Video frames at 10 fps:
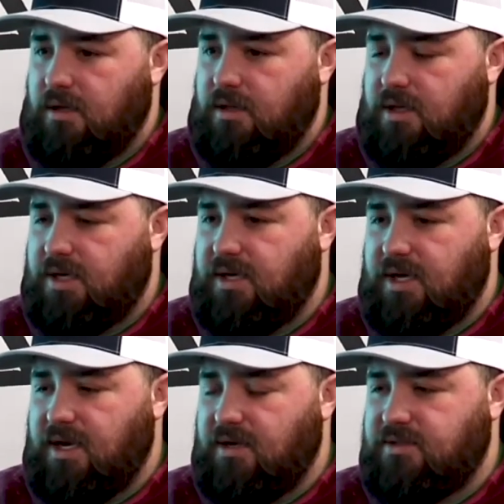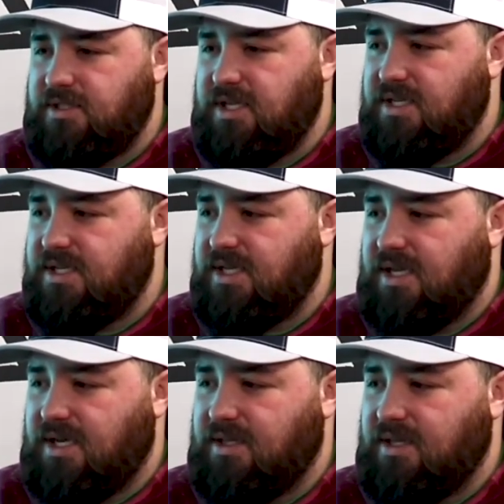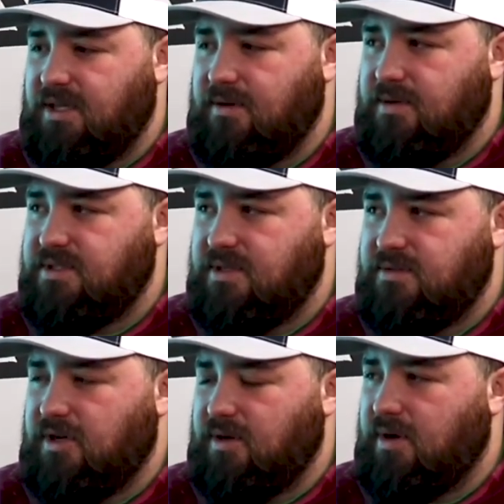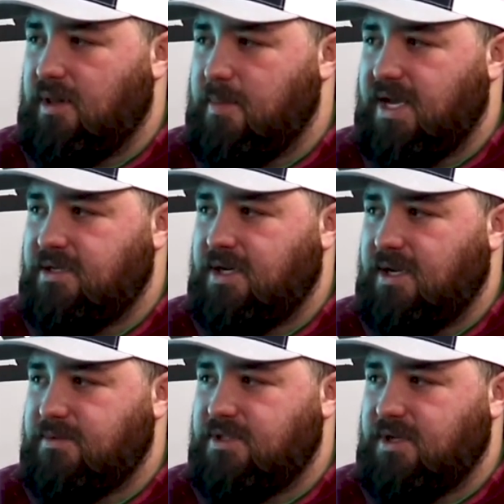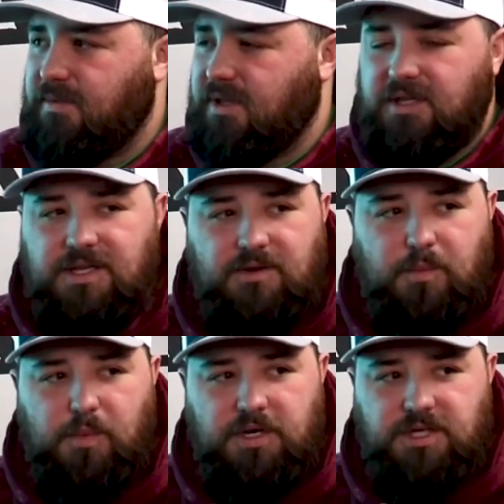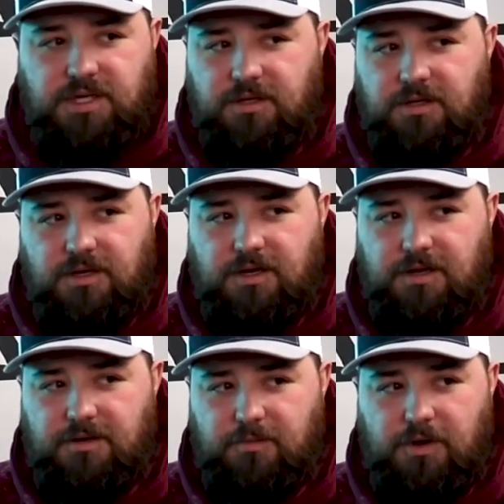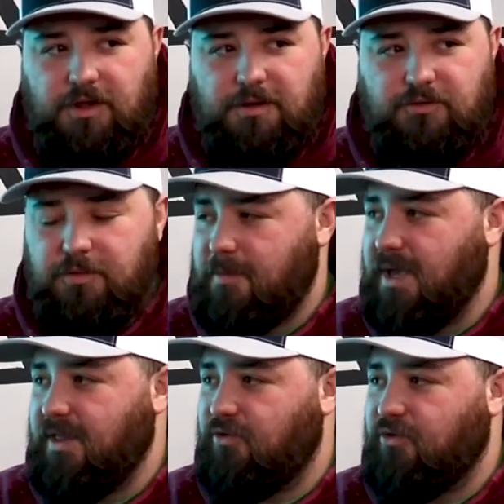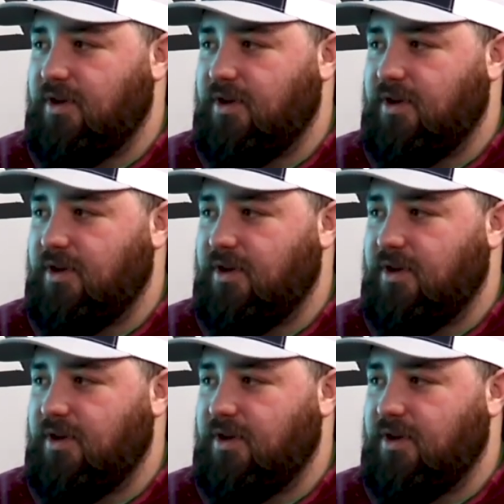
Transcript: Yeah, I'd also seen on TikTok that it was during one of the Badger games or something that they were marching on one of the main streets.